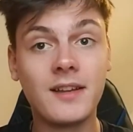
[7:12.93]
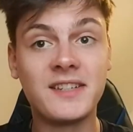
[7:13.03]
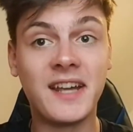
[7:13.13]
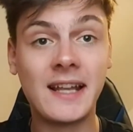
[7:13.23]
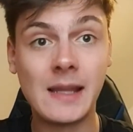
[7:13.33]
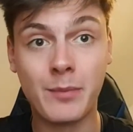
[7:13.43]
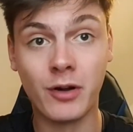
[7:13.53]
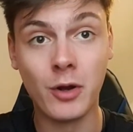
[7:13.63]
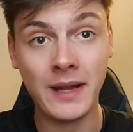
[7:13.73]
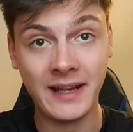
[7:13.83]
Daily
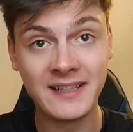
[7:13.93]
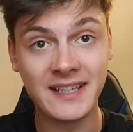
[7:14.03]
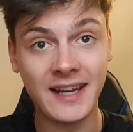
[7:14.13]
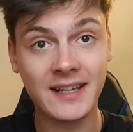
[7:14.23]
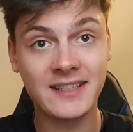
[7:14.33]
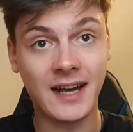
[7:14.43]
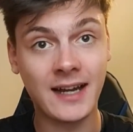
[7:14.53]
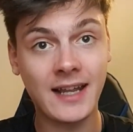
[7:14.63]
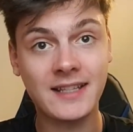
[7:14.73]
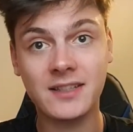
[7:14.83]
protein intake
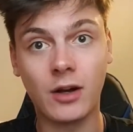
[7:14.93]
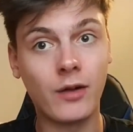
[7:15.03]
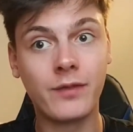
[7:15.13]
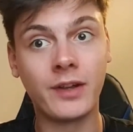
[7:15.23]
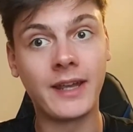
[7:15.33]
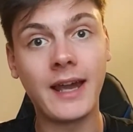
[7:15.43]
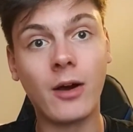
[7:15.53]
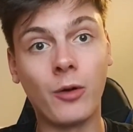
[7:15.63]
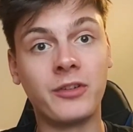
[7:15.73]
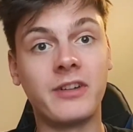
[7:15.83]
targets often get
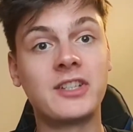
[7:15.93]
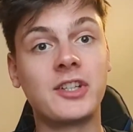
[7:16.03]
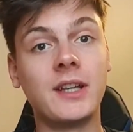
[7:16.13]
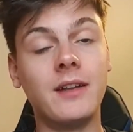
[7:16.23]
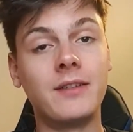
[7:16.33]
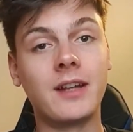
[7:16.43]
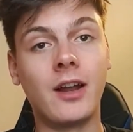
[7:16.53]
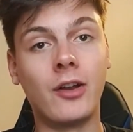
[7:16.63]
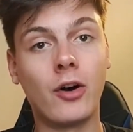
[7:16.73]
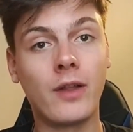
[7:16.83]
underachieved,
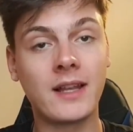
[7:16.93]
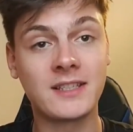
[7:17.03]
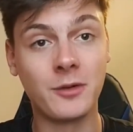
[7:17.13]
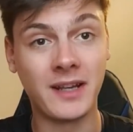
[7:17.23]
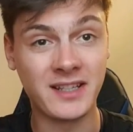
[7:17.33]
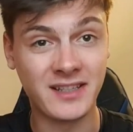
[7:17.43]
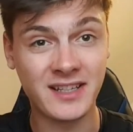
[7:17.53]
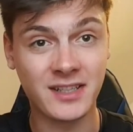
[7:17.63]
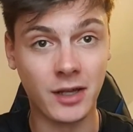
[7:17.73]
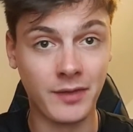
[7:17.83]
and all that's doing is a
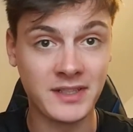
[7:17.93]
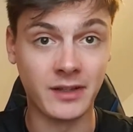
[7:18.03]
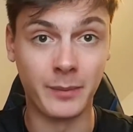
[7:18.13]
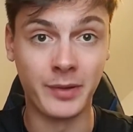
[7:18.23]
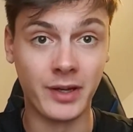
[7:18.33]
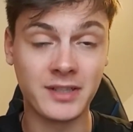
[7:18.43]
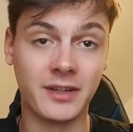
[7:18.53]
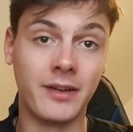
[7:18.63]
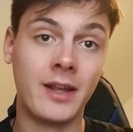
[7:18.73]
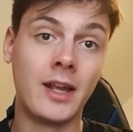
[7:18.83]
disservice to the
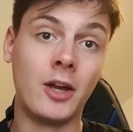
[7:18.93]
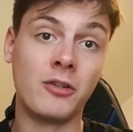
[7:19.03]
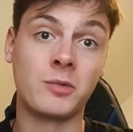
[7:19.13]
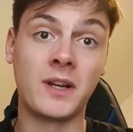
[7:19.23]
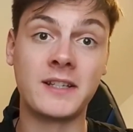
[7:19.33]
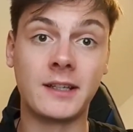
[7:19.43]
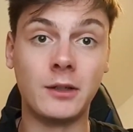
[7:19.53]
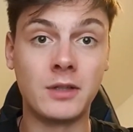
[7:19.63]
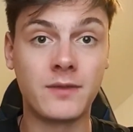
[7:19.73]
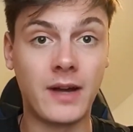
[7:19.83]
person who's wanting to
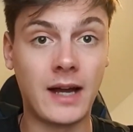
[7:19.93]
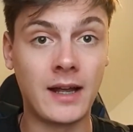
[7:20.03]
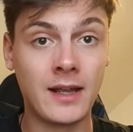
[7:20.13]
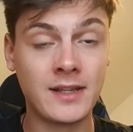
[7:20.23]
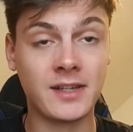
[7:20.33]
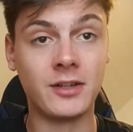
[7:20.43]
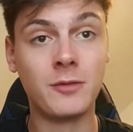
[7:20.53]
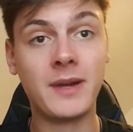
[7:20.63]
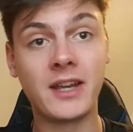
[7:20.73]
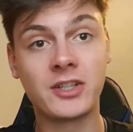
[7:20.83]
lose fat. So do
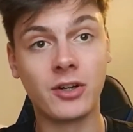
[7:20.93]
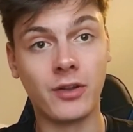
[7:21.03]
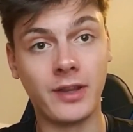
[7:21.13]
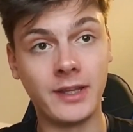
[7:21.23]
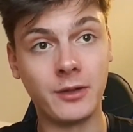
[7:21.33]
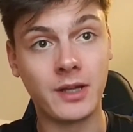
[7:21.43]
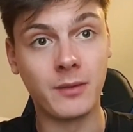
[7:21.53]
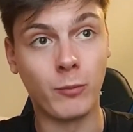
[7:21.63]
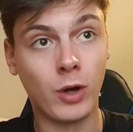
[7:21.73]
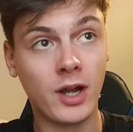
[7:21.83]
make sure that you
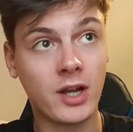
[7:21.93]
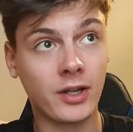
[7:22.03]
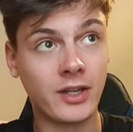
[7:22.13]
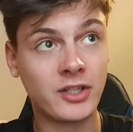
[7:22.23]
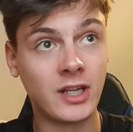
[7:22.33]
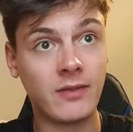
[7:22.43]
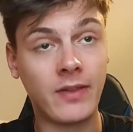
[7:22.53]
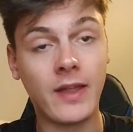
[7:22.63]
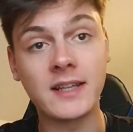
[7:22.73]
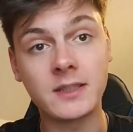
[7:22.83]
can work on achieving
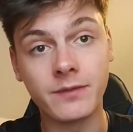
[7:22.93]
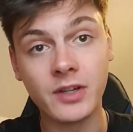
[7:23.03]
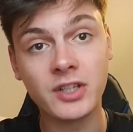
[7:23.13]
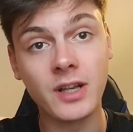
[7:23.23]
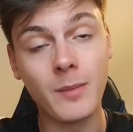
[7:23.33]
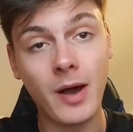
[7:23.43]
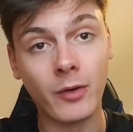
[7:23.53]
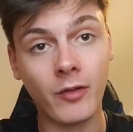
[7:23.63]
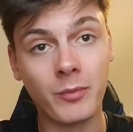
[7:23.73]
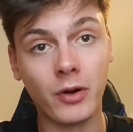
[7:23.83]
that sufficient
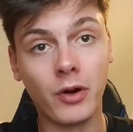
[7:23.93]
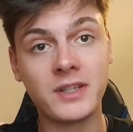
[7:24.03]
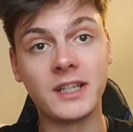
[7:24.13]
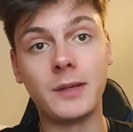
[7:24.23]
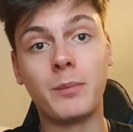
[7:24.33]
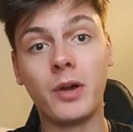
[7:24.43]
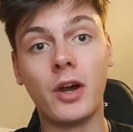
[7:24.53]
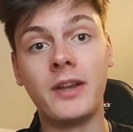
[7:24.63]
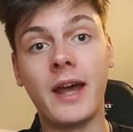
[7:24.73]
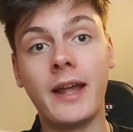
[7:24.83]
amount of protein per
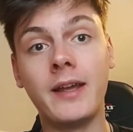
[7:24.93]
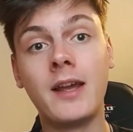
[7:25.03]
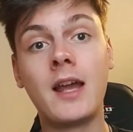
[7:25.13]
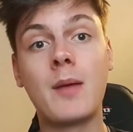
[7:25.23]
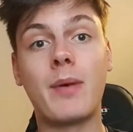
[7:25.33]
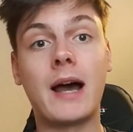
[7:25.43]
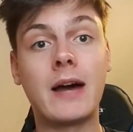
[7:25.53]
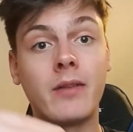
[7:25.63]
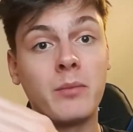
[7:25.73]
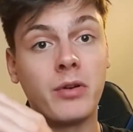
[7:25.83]
day by
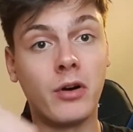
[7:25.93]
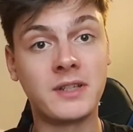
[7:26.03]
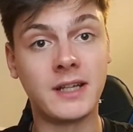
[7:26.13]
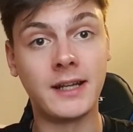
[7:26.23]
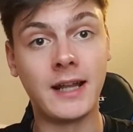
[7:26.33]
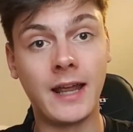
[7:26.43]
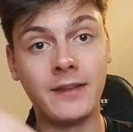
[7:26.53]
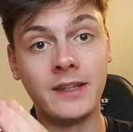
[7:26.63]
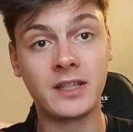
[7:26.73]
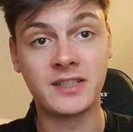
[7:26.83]
having protein
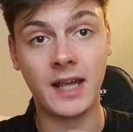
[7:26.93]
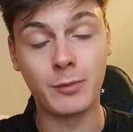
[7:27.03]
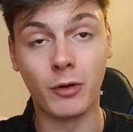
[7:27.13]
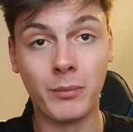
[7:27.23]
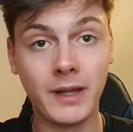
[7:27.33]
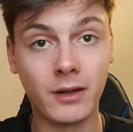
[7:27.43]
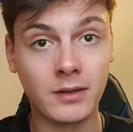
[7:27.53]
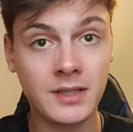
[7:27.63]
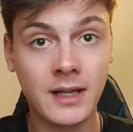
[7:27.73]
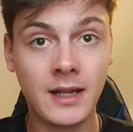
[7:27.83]
in your staple
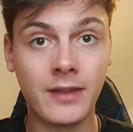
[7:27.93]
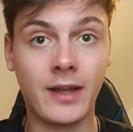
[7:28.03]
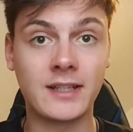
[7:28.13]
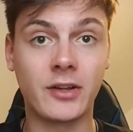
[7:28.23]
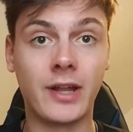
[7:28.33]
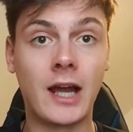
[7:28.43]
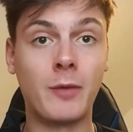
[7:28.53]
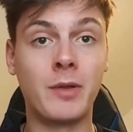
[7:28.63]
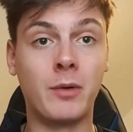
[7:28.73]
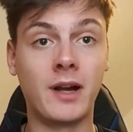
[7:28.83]
meals. That's going to
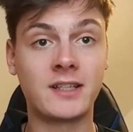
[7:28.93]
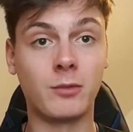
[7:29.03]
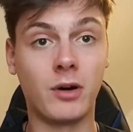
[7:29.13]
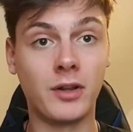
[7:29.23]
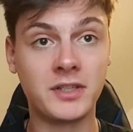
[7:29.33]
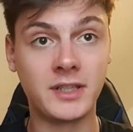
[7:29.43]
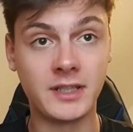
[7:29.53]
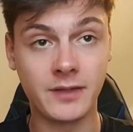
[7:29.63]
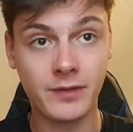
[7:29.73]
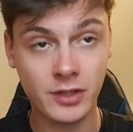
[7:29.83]
help you work towards your
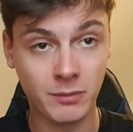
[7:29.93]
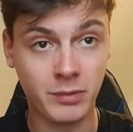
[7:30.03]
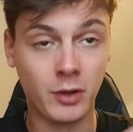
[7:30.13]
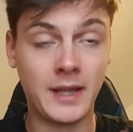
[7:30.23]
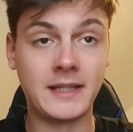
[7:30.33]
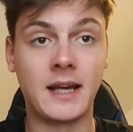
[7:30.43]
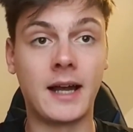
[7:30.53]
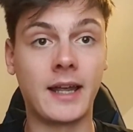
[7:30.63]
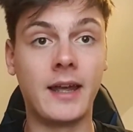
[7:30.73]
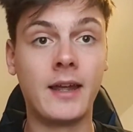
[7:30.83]
sufficient protein
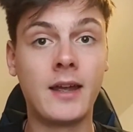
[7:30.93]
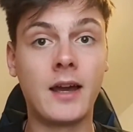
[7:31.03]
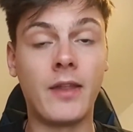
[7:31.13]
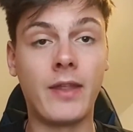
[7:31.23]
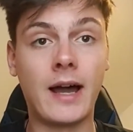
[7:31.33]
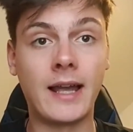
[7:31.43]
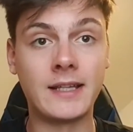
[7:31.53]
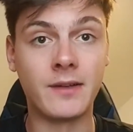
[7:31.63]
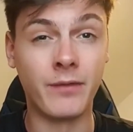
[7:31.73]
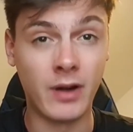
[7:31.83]
target, and that
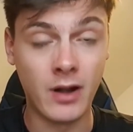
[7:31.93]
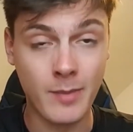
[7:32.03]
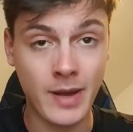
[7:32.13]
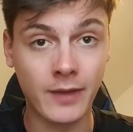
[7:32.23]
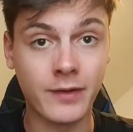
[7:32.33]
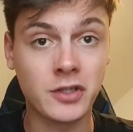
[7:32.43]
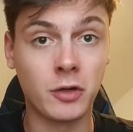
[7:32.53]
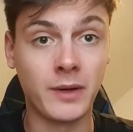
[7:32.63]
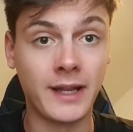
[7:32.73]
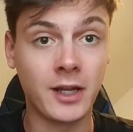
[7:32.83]
is very beneficial
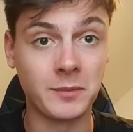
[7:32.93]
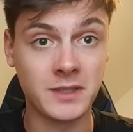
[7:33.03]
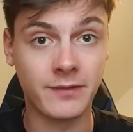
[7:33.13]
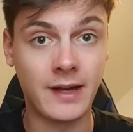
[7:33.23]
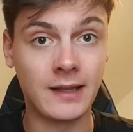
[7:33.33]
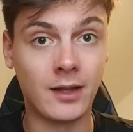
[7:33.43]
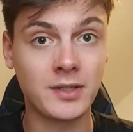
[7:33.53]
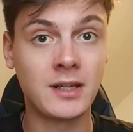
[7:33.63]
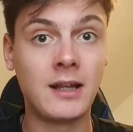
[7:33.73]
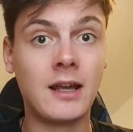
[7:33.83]
when it comes to fat
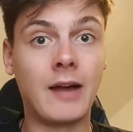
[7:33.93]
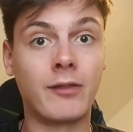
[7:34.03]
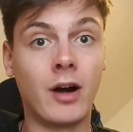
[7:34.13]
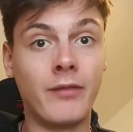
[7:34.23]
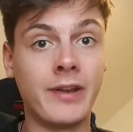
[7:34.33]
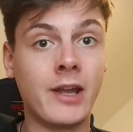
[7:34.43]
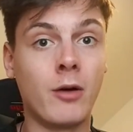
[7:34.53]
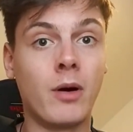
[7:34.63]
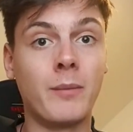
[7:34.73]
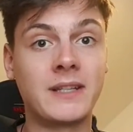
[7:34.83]
loss. I've got a
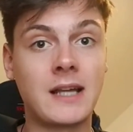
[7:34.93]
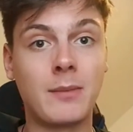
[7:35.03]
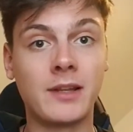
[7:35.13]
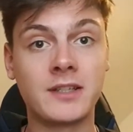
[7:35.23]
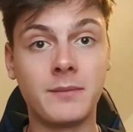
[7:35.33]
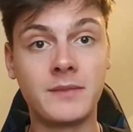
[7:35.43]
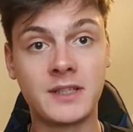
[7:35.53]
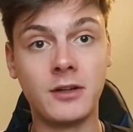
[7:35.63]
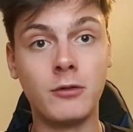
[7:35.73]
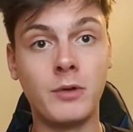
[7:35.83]
video on metabolism
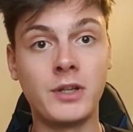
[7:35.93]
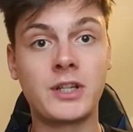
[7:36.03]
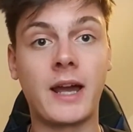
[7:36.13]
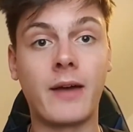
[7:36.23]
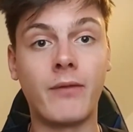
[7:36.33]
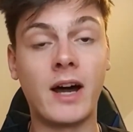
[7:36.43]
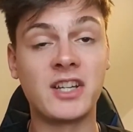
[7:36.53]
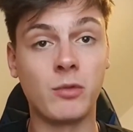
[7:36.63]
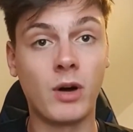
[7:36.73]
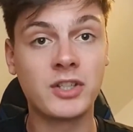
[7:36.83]
too, which I advise
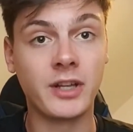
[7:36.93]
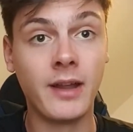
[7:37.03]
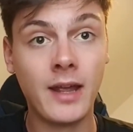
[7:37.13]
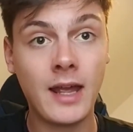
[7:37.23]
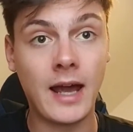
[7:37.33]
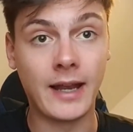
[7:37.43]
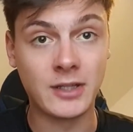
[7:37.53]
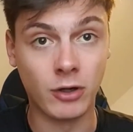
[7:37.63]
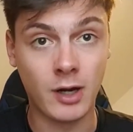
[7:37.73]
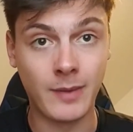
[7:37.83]
you watching, and I
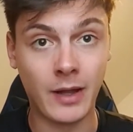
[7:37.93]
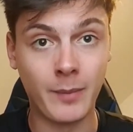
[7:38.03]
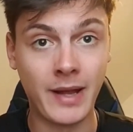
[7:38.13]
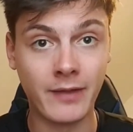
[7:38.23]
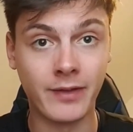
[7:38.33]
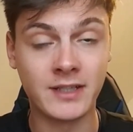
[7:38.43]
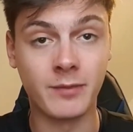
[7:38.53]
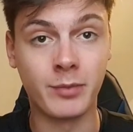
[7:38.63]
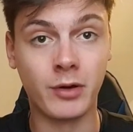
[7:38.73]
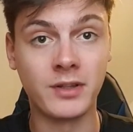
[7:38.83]
talk about the benefits
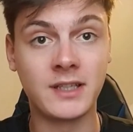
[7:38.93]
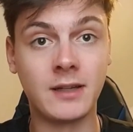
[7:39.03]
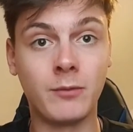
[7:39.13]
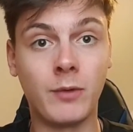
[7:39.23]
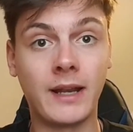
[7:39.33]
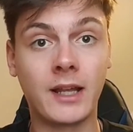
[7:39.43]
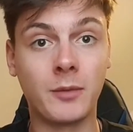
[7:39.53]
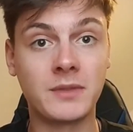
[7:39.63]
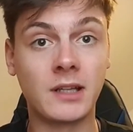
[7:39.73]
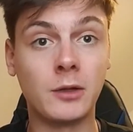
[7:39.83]
of protein when it
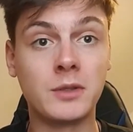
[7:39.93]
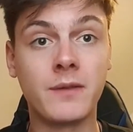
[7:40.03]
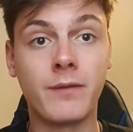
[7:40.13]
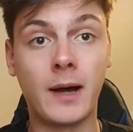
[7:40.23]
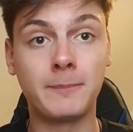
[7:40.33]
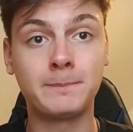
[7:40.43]
comes to losing fat.